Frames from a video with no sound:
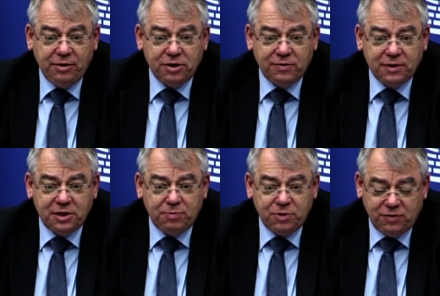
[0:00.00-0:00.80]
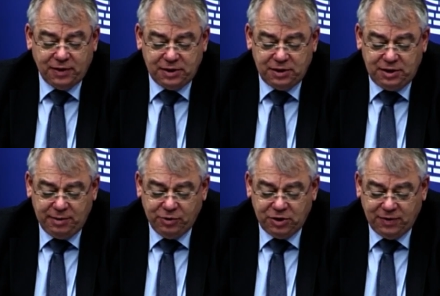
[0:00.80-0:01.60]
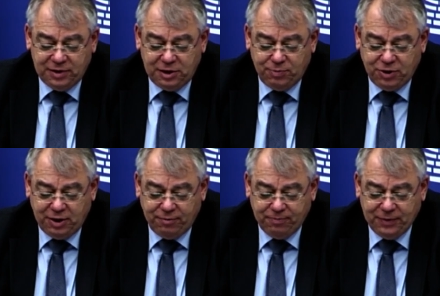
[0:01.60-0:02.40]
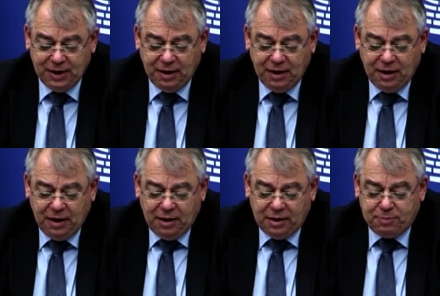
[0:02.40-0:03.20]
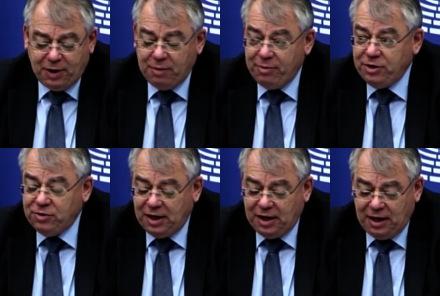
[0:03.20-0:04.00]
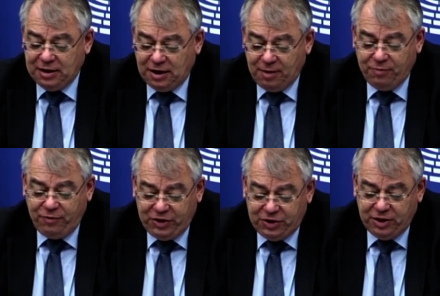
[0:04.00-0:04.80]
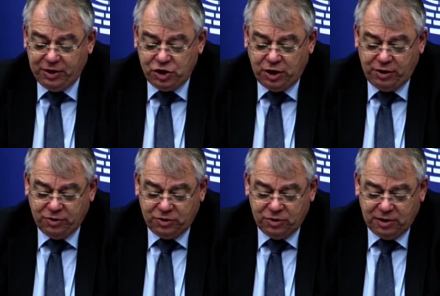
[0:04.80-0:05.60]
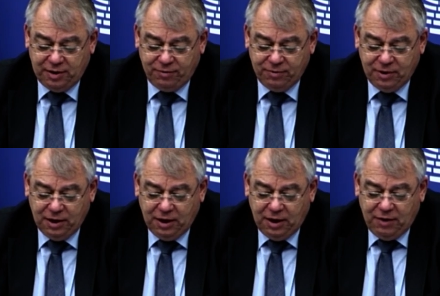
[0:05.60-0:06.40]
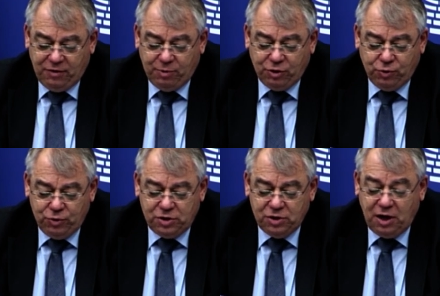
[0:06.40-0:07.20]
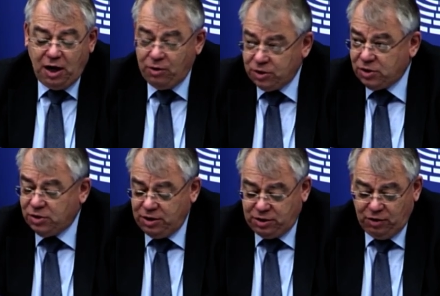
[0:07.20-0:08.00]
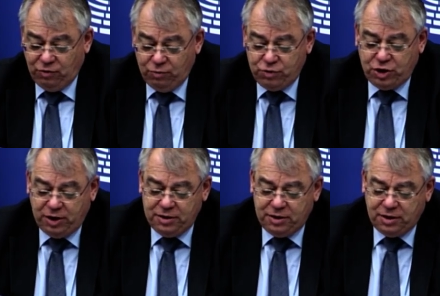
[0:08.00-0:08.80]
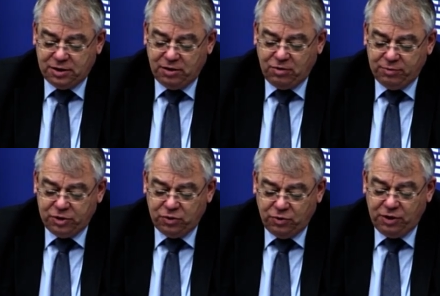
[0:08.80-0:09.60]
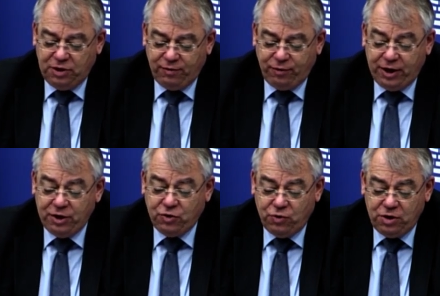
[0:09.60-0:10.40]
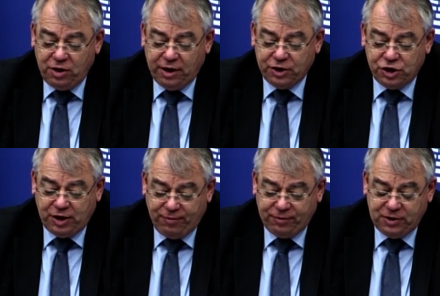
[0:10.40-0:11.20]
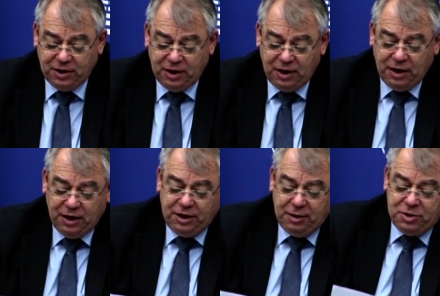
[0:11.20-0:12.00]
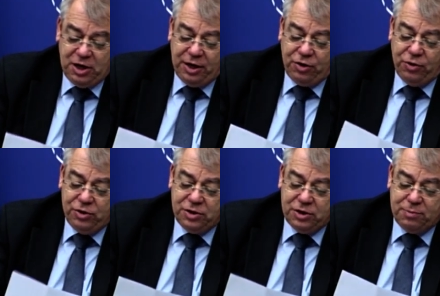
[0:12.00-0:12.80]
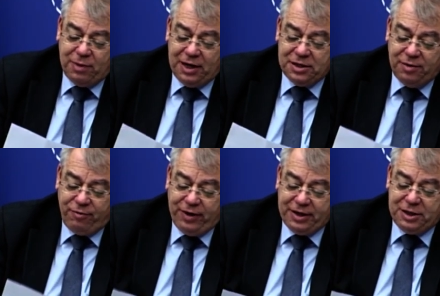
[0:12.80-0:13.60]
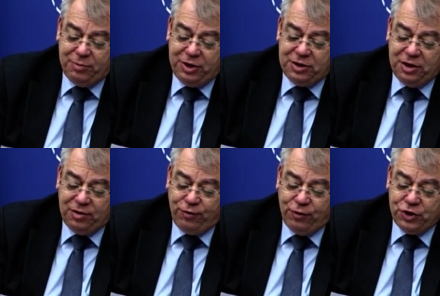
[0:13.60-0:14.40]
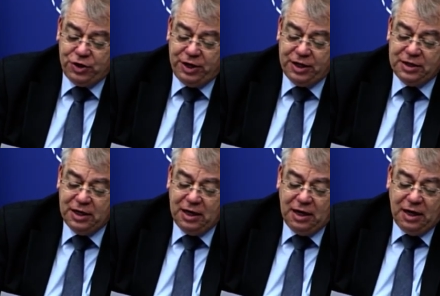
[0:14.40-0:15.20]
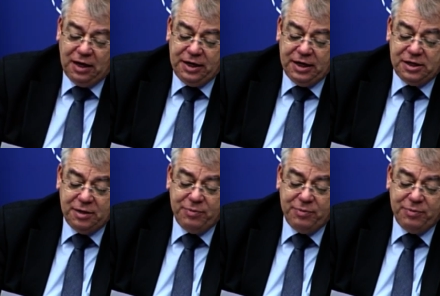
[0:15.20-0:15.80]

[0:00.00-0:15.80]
in the twenty twenty-one to twenty twenty-seven period. The Parliament and Council have important decisions to make. We categorically welcome the fact that the Commission has laid the groundwork for more flexibility,